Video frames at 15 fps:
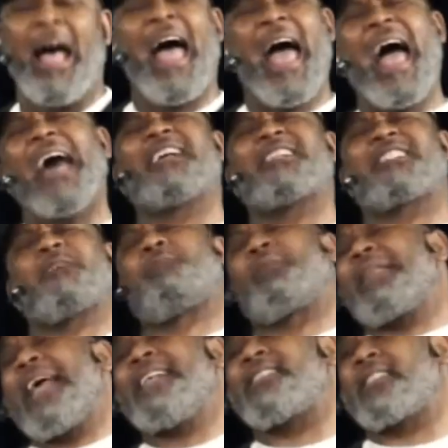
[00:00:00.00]
How does the
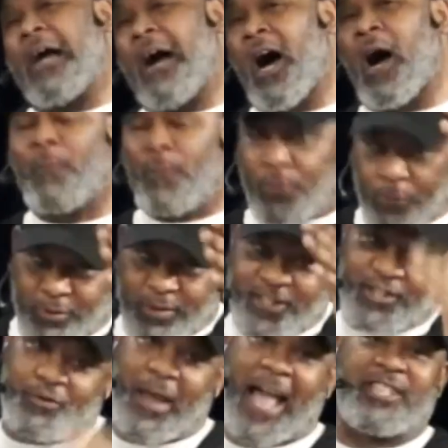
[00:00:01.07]
place come? Through
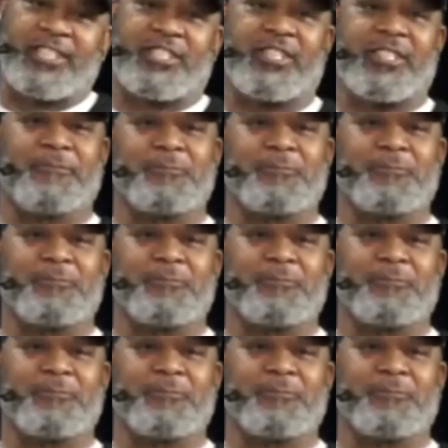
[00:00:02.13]
distraction.